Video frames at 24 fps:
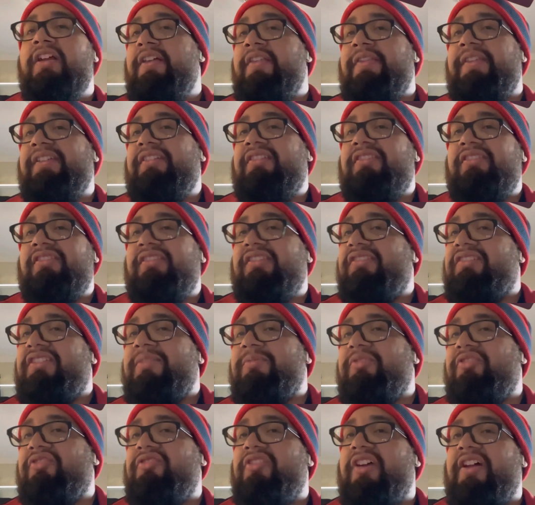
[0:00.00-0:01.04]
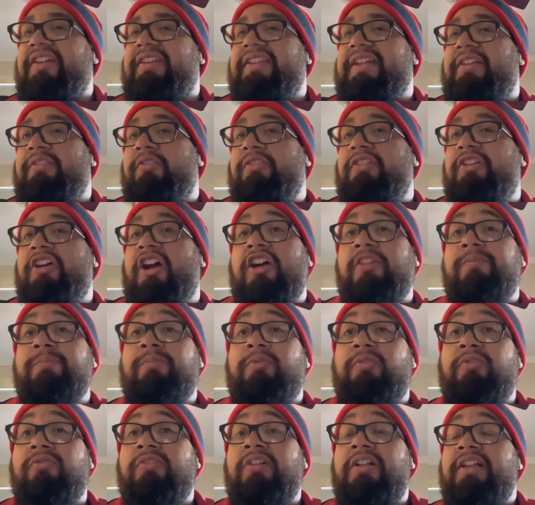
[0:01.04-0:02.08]
This team is not that good.
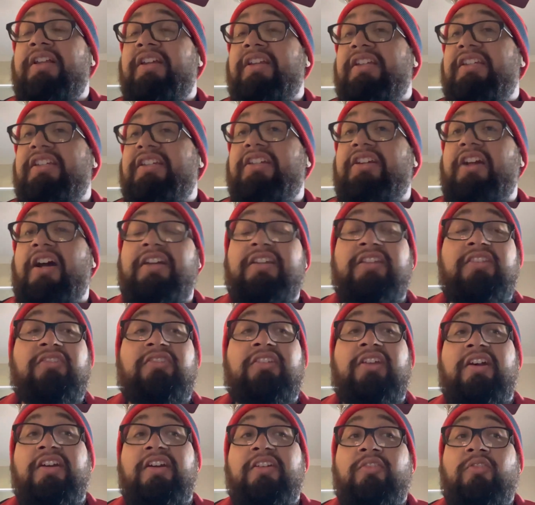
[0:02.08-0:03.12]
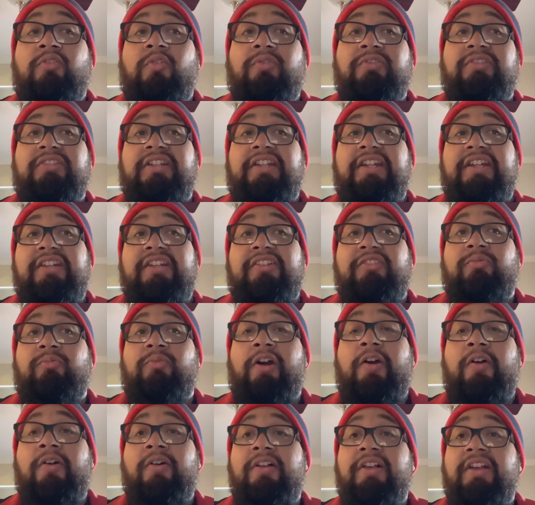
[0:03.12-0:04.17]
Gakpo, he got his goal today as
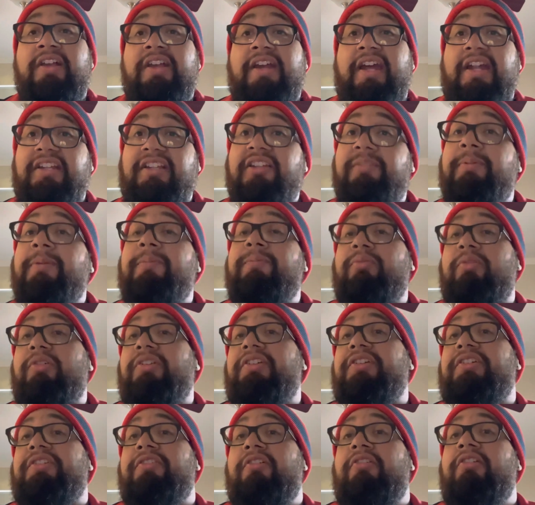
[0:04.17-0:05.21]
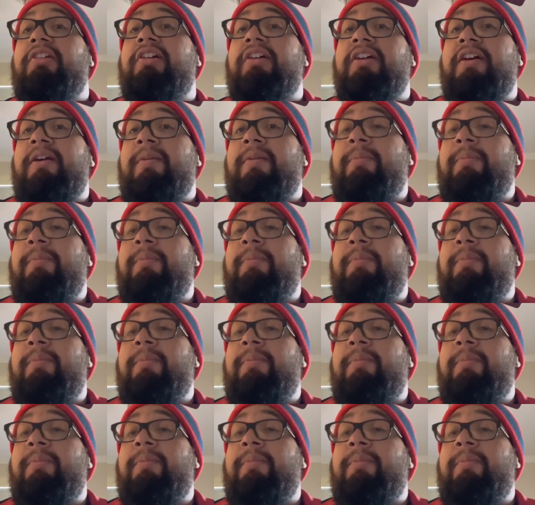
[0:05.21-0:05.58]
well, and he's been pretty good.